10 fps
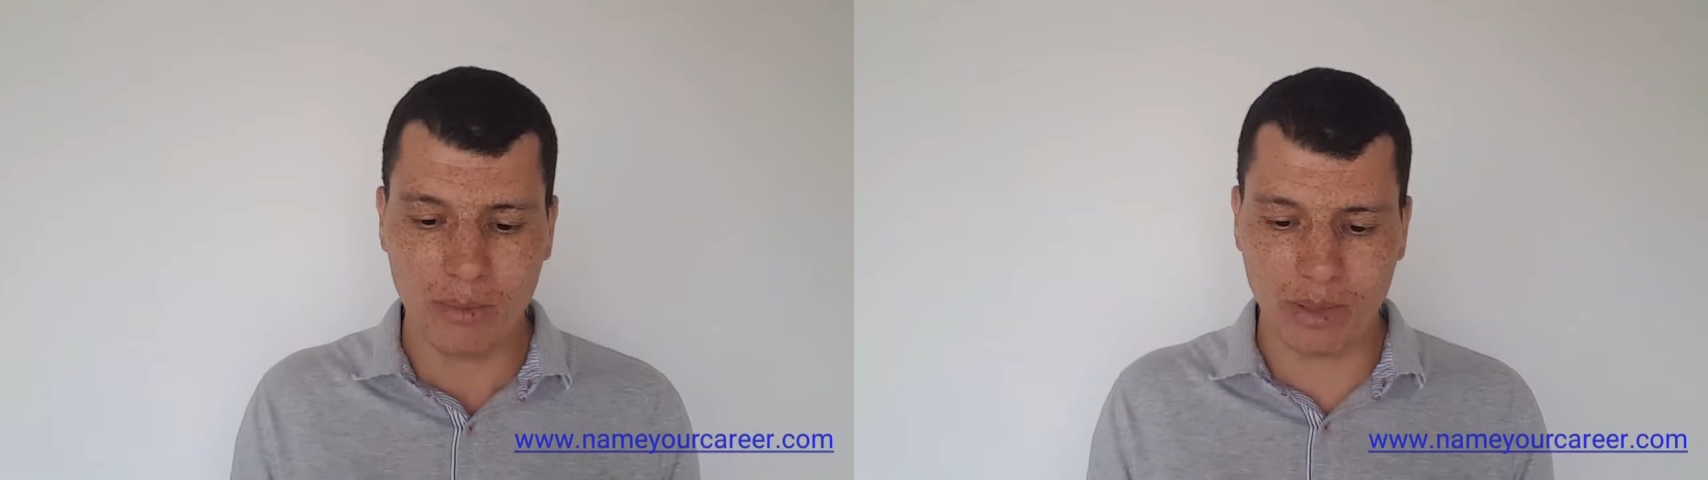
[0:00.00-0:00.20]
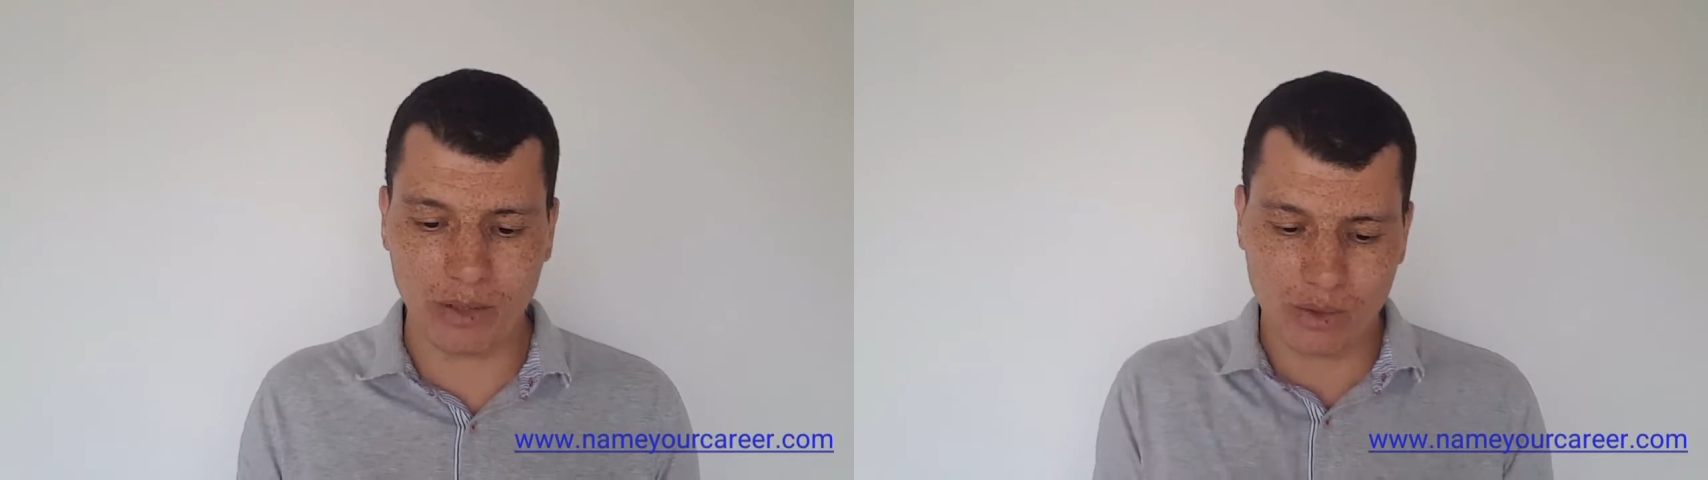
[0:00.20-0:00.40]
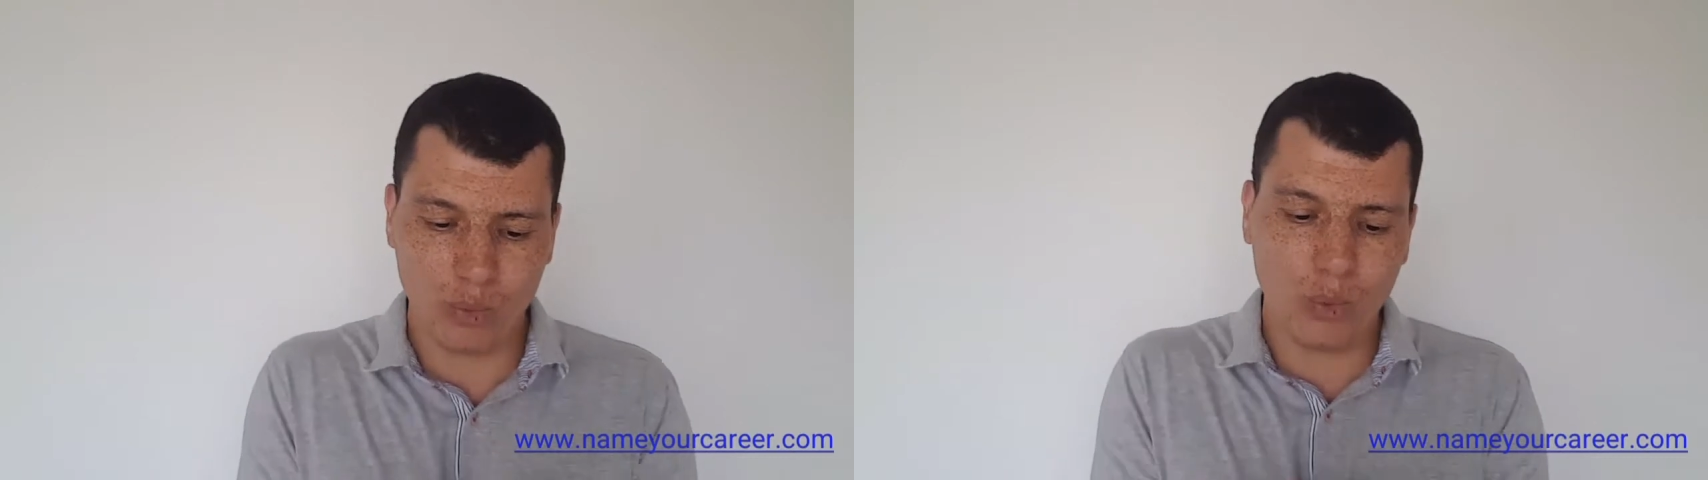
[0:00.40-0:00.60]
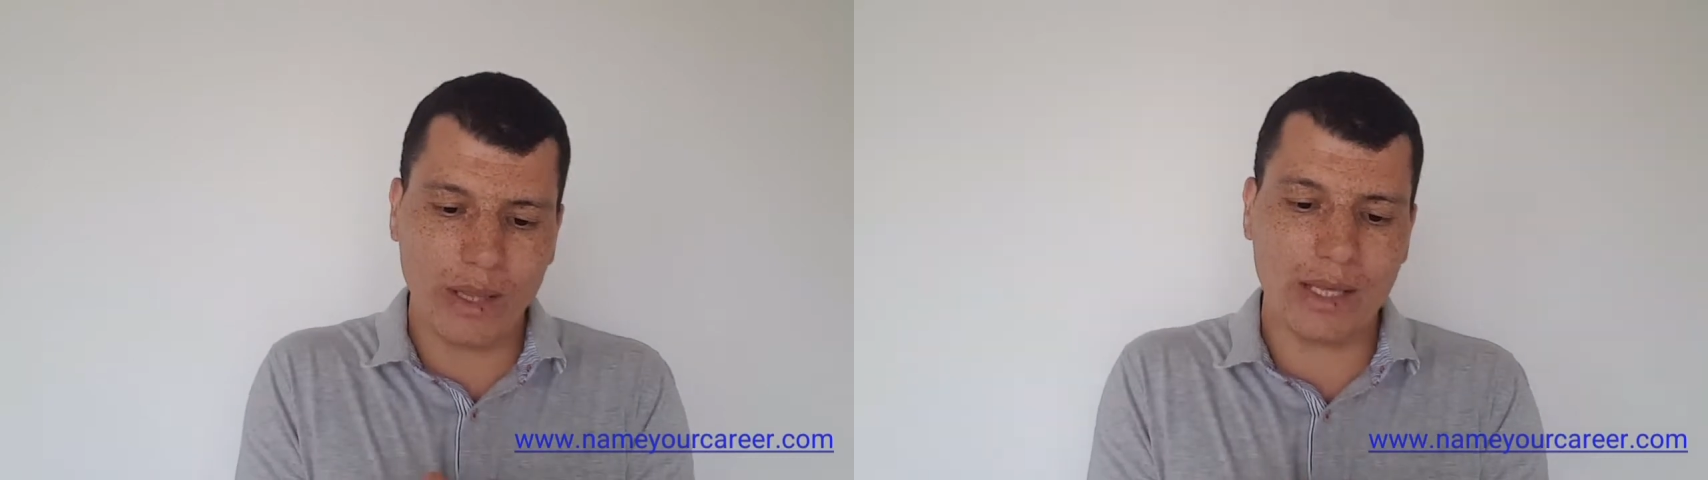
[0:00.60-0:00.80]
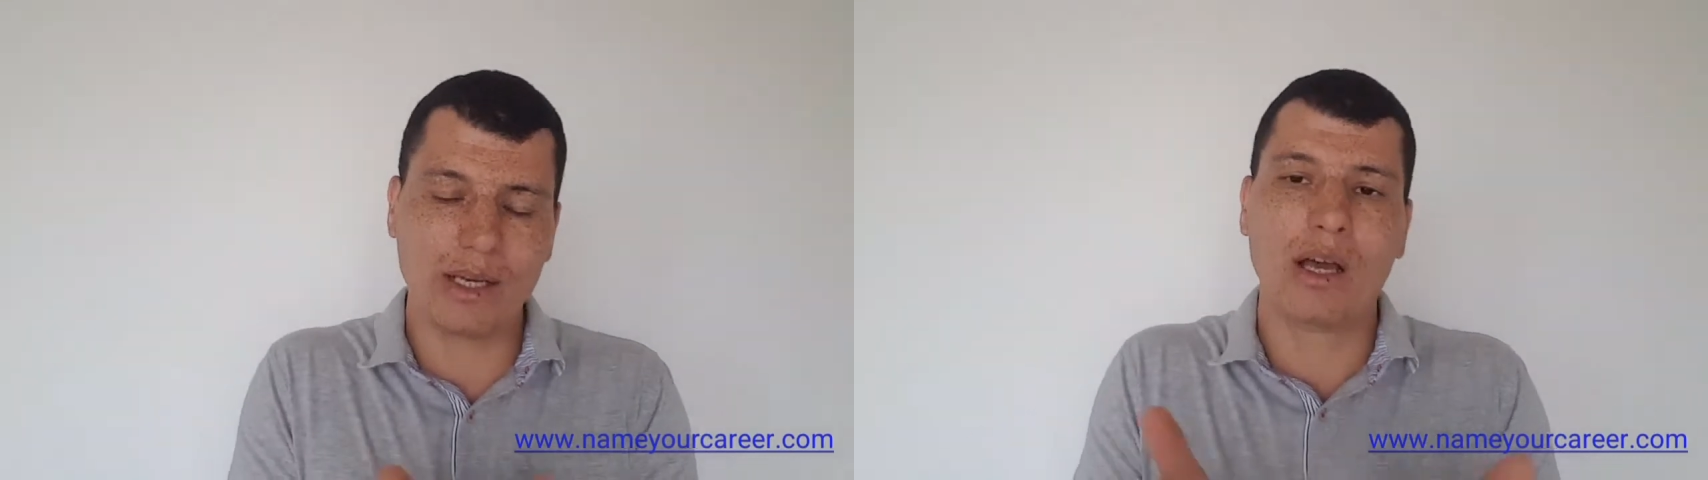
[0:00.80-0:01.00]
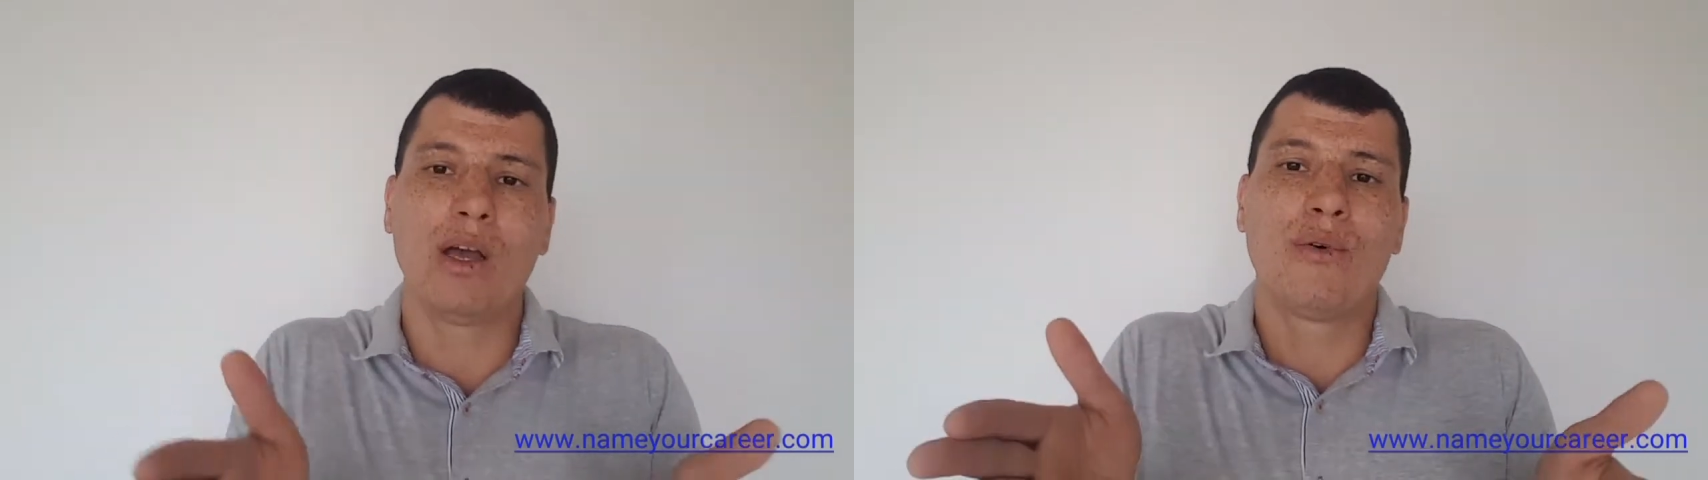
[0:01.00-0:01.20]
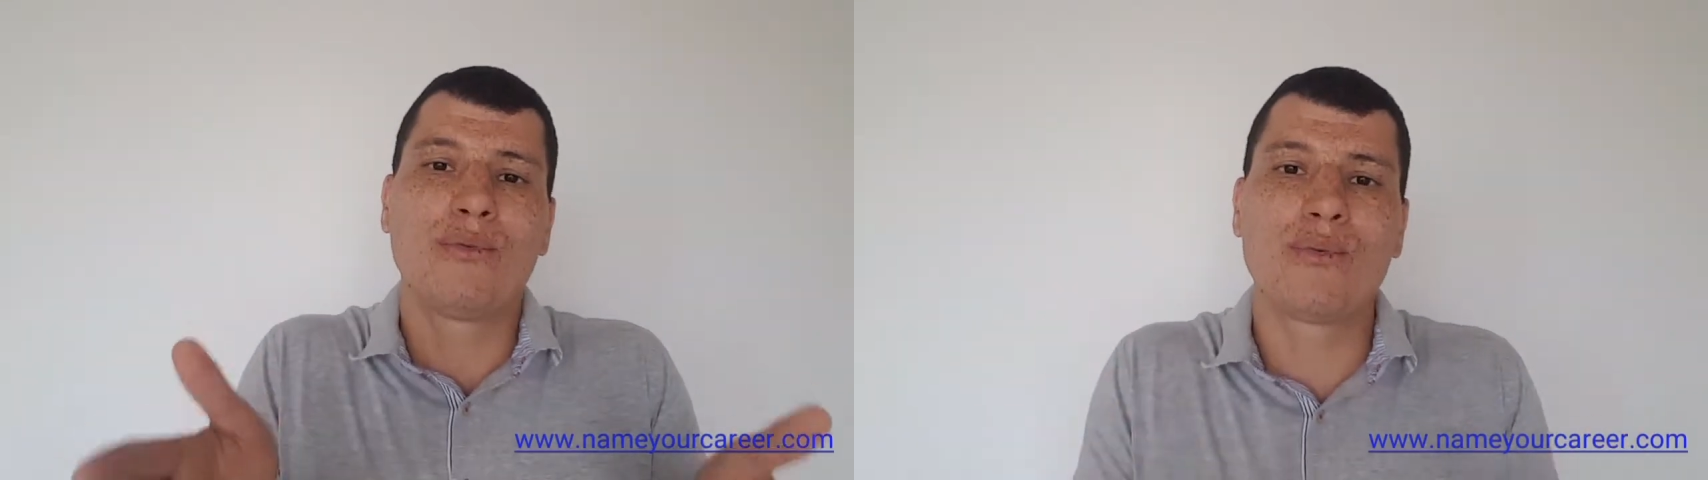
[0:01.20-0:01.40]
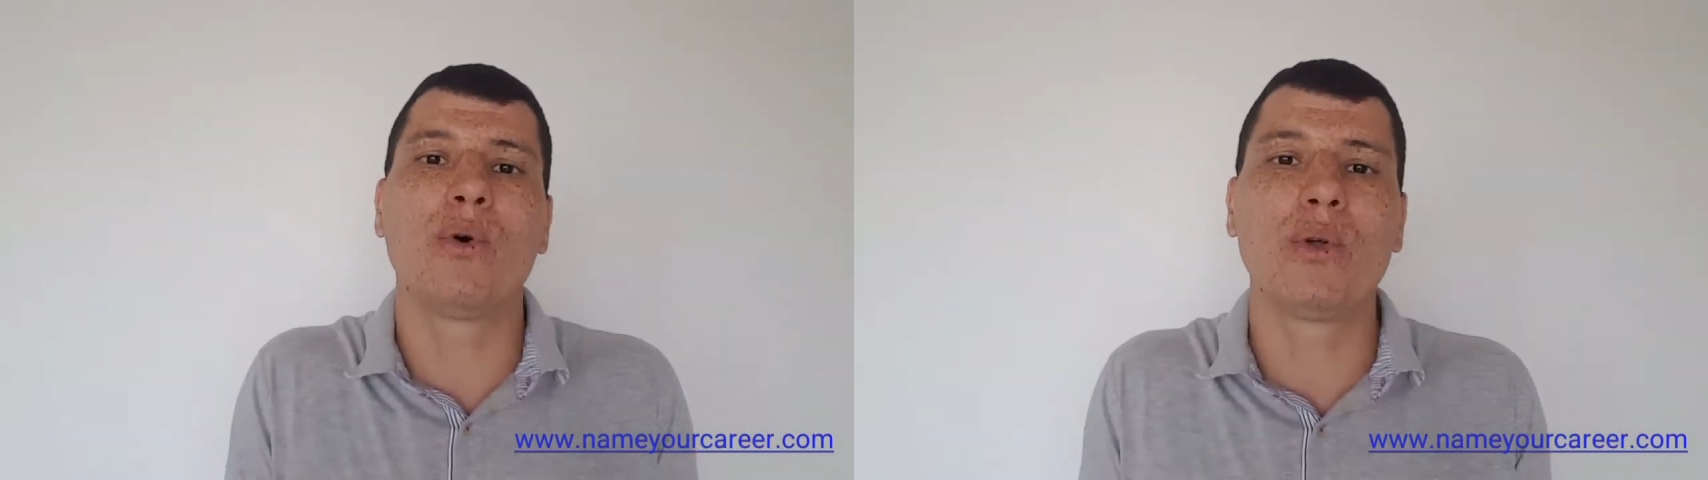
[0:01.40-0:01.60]
because within
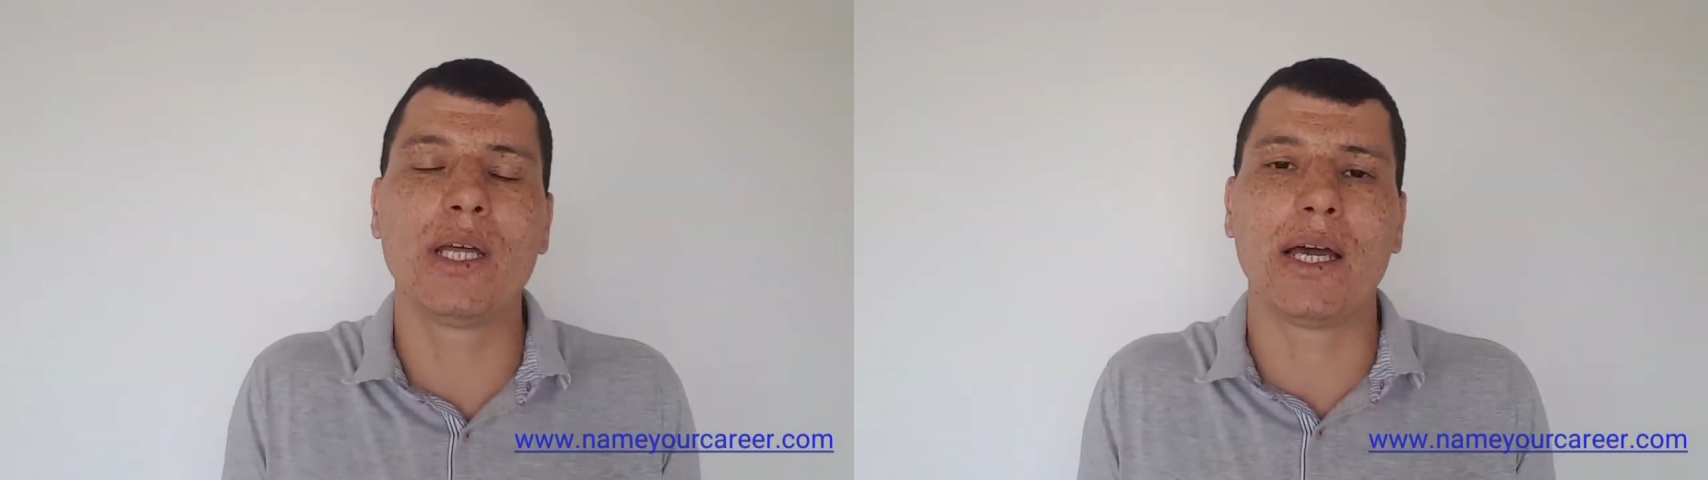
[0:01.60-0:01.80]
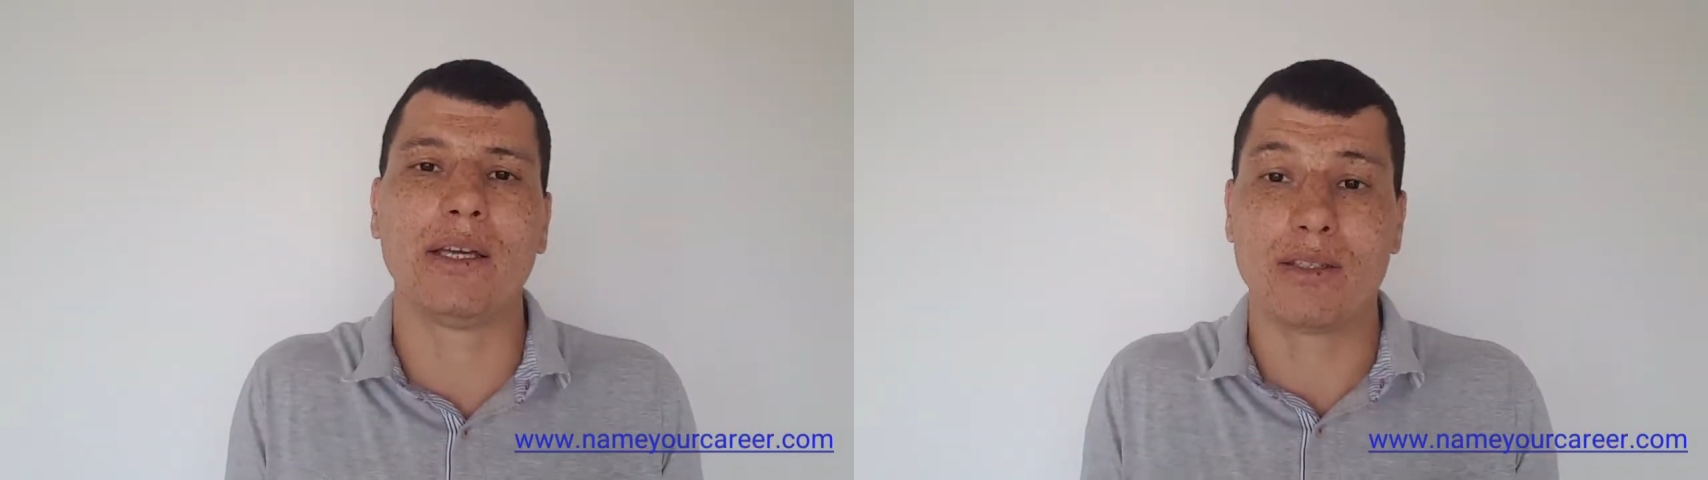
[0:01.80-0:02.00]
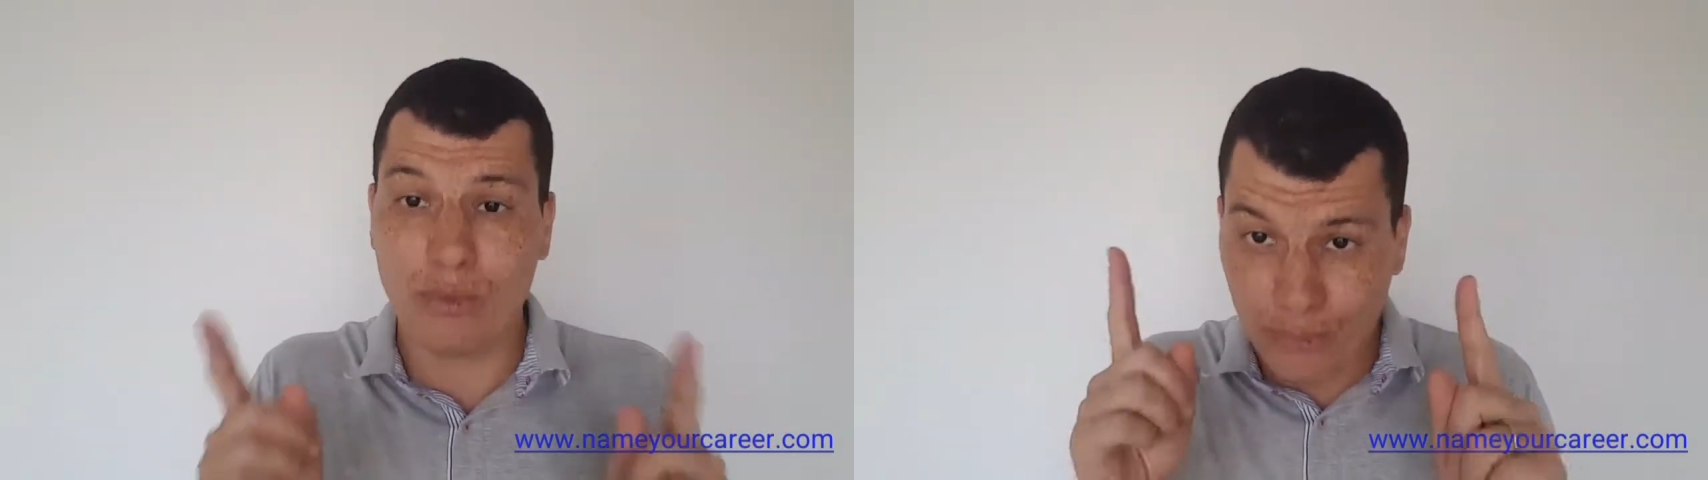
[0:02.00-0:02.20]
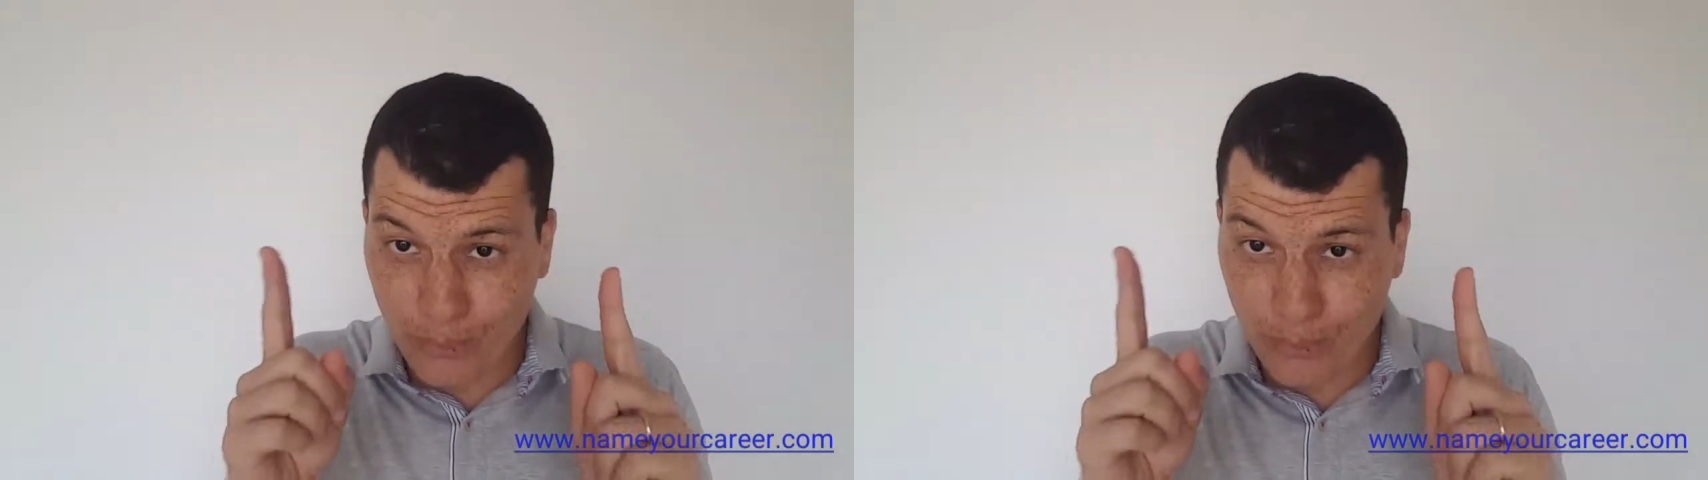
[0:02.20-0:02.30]
four days,